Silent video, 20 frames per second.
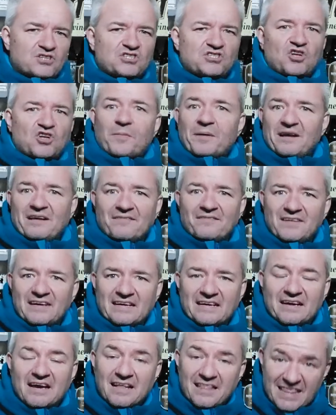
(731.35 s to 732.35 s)
stop
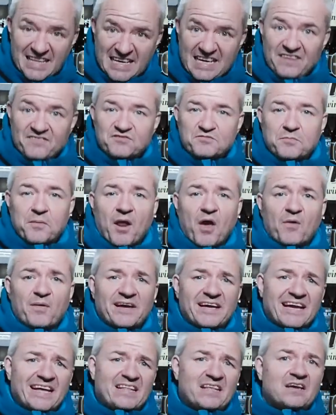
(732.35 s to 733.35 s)
anything, leaves
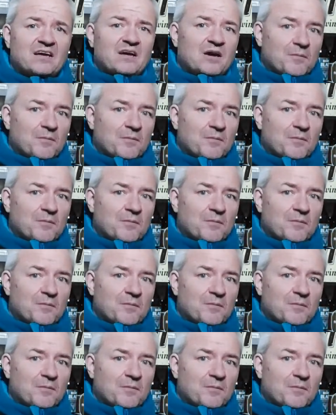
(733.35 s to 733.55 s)
blowing in.